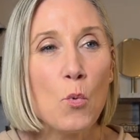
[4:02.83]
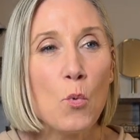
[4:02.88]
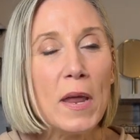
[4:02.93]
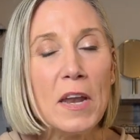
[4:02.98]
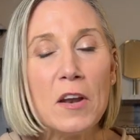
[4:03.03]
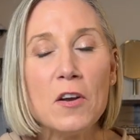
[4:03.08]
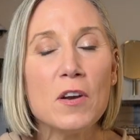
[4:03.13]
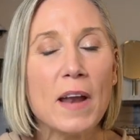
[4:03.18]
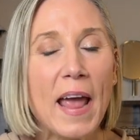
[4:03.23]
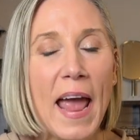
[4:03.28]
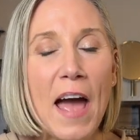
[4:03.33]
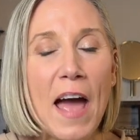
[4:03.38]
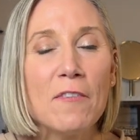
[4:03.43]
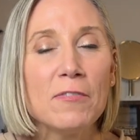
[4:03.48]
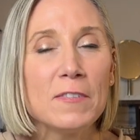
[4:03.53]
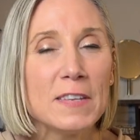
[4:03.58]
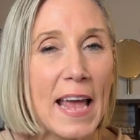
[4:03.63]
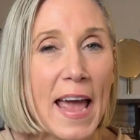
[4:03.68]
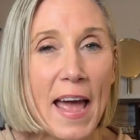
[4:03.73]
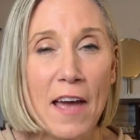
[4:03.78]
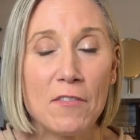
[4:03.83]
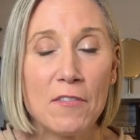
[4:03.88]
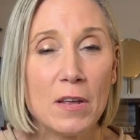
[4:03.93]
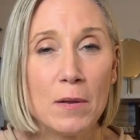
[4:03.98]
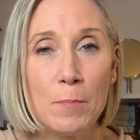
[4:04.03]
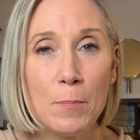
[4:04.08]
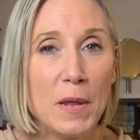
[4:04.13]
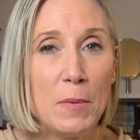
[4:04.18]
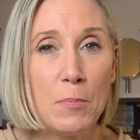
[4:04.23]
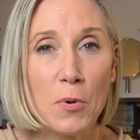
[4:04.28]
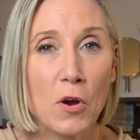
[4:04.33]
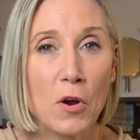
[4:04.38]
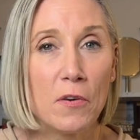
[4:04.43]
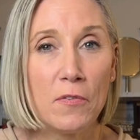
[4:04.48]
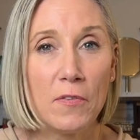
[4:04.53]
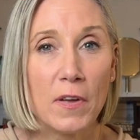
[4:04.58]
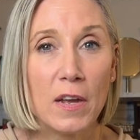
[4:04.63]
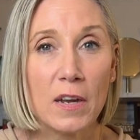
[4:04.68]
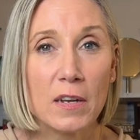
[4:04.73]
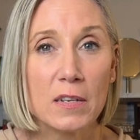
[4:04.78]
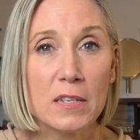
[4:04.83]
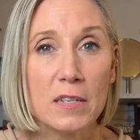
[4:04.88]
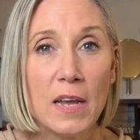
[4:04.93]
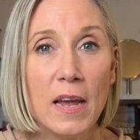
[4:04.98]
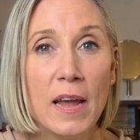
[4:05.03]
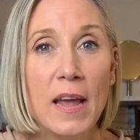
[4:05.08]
We don't have to have it be perfect.